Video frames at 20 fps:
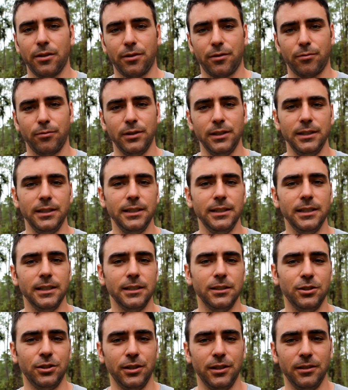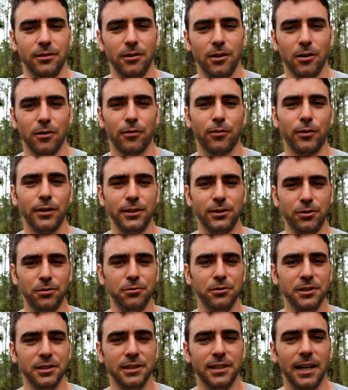3D engine for a
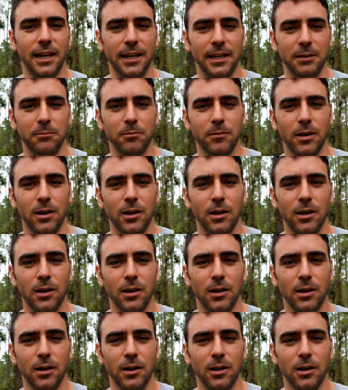2D game